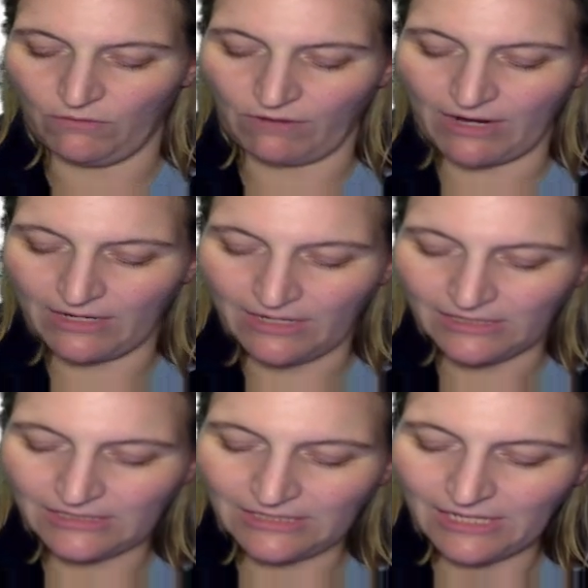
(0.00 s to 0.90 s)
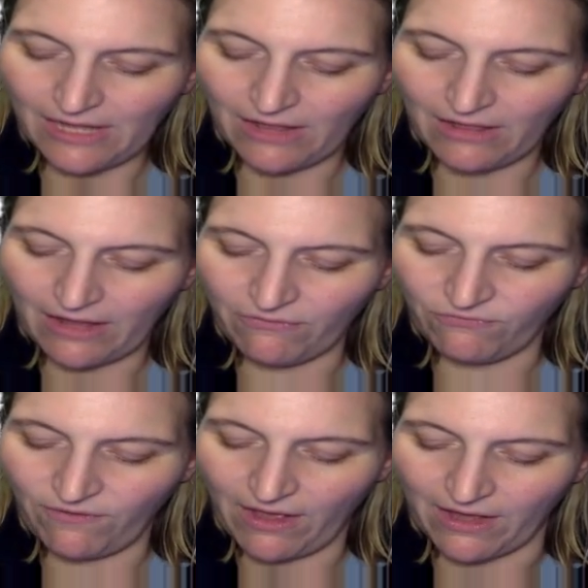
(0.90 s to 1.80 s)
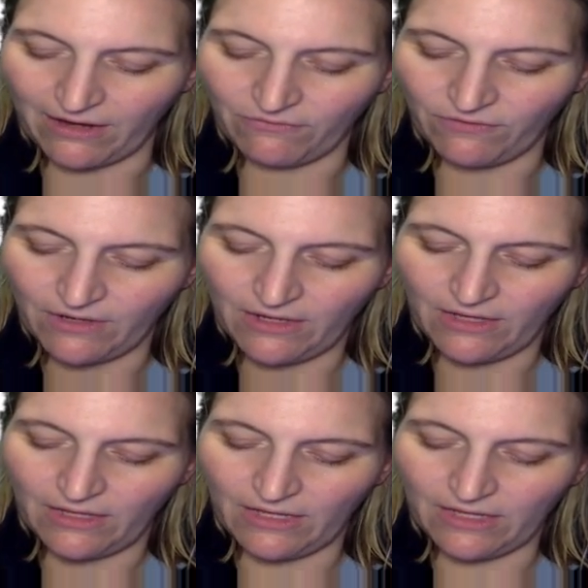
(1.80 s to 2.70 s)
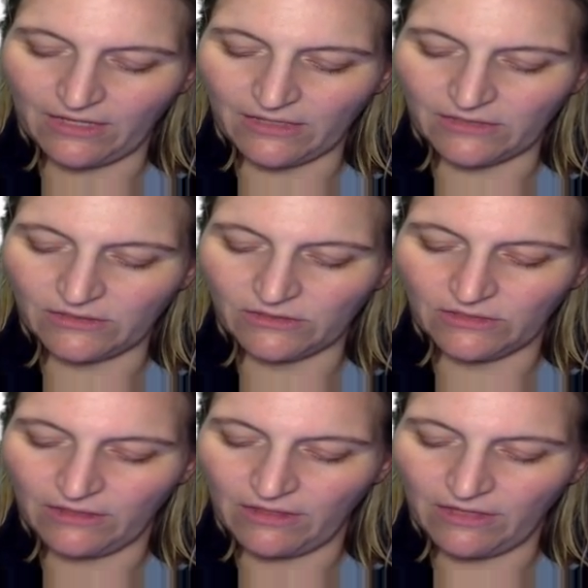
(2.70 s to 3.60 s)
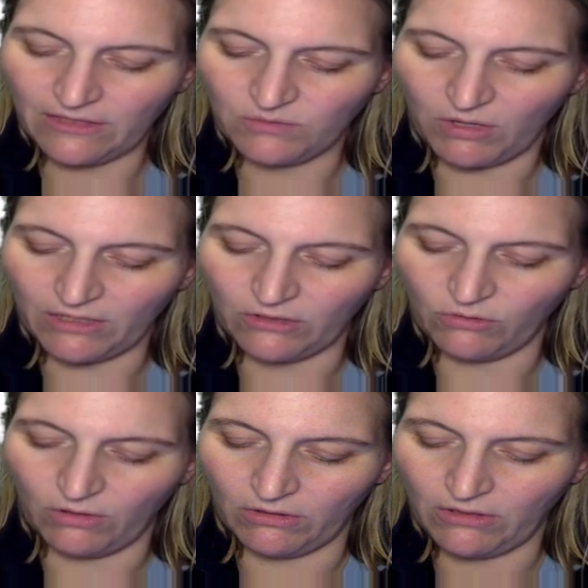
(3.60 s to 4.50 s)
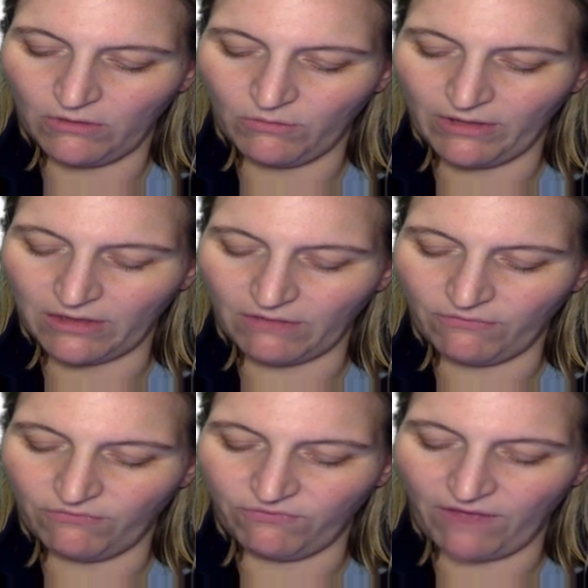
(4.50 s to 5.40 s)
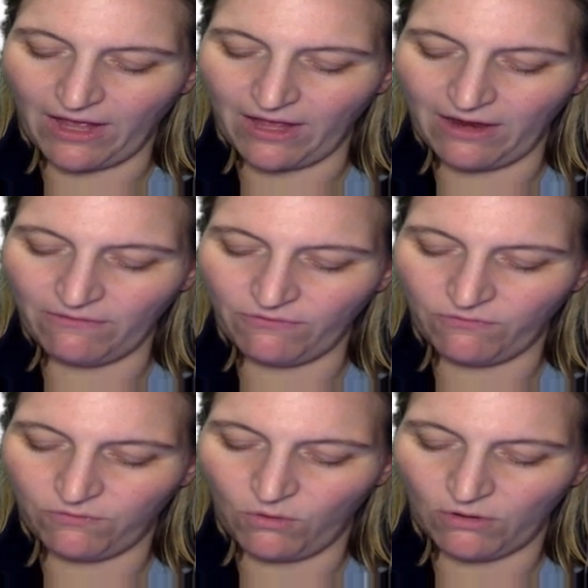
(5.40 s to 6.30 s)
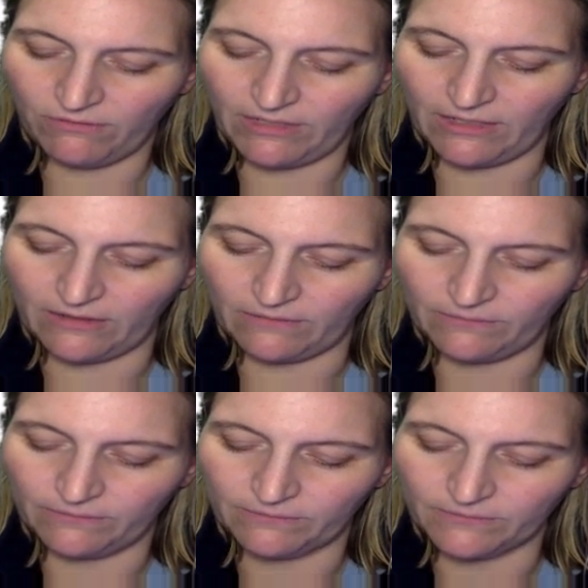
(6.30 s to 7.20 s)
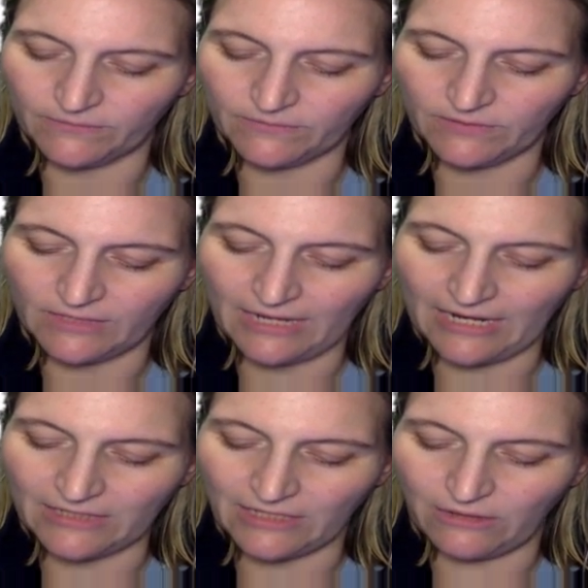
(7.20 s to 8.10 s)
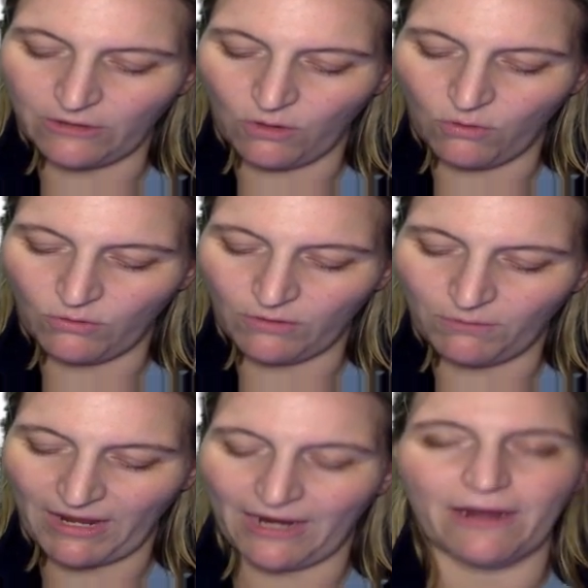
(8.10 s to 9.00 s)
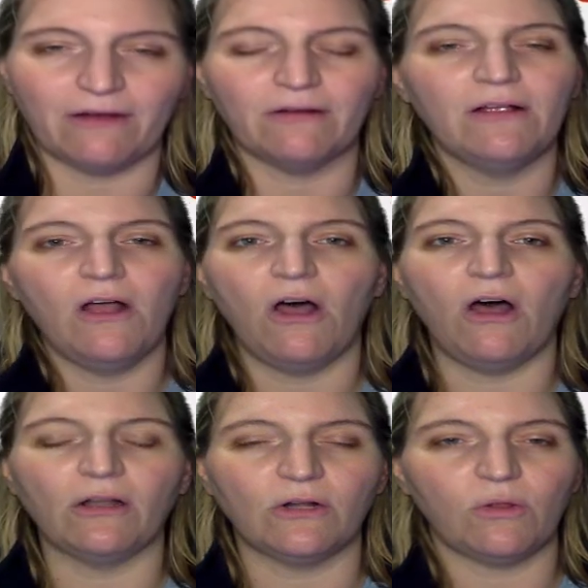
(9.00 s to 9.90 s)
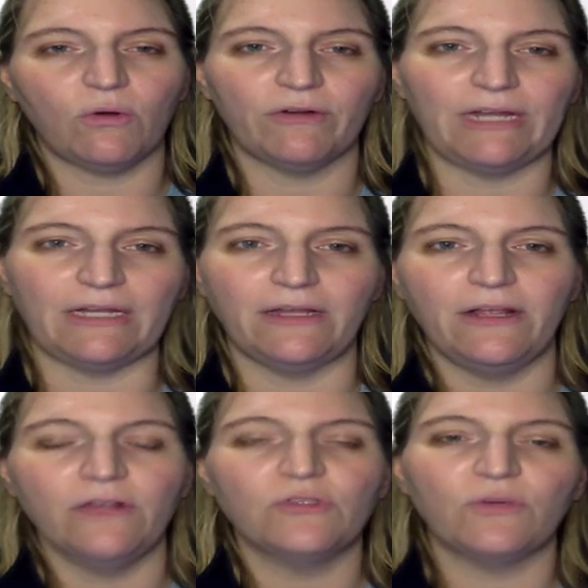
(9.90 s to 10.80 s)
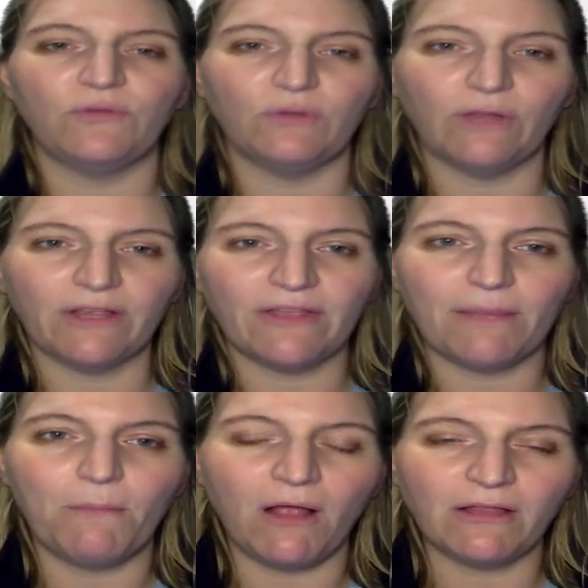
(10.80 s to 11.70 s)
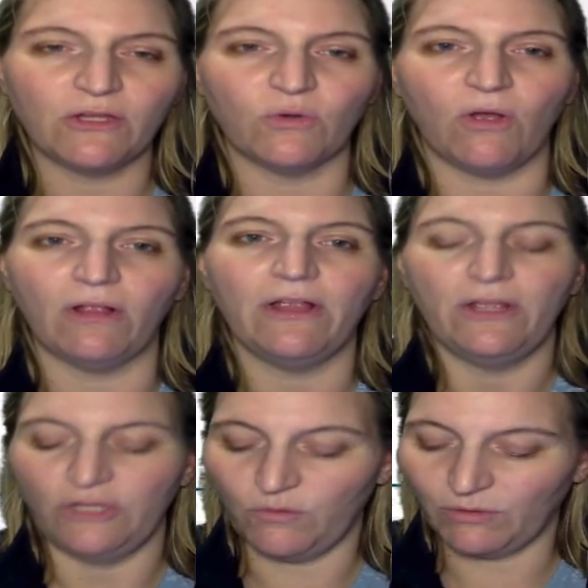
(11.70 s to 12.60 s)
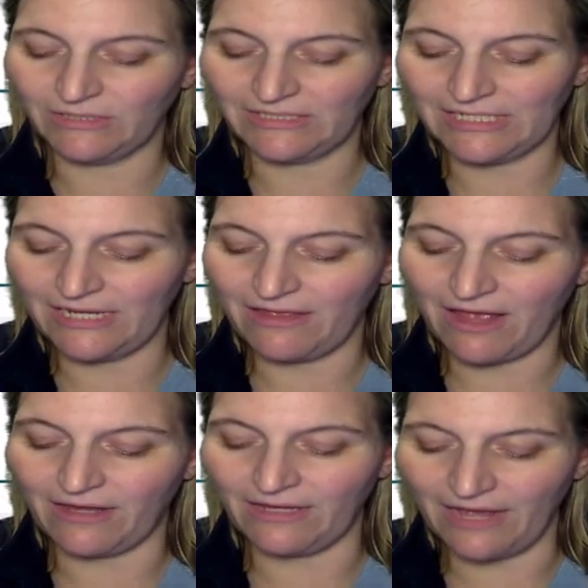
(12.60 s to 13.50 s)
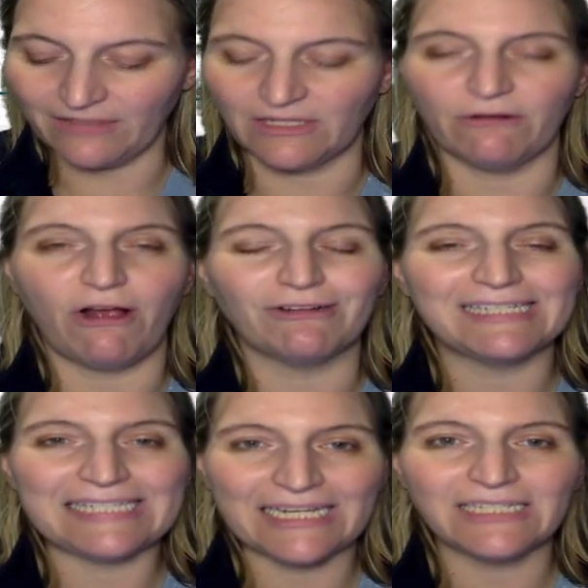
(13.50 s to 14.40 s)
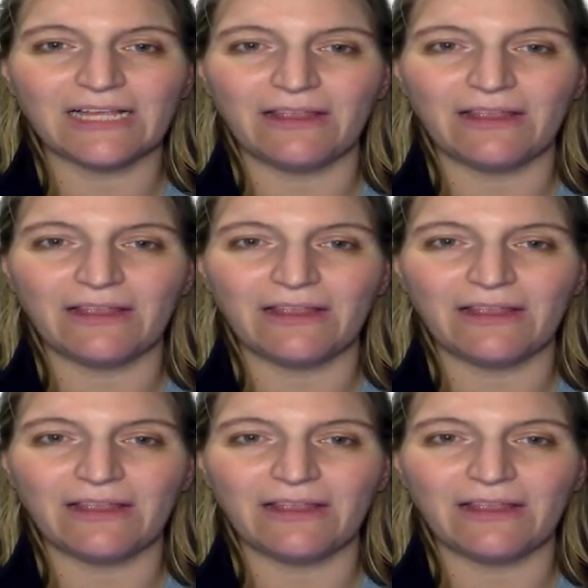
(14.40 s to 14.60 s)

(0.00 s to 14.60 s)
right? ClF5 is this molecule with 5 fluorine and a lone pair. on chlorine. So if you look at that molecule, you will see that, yes, there are 6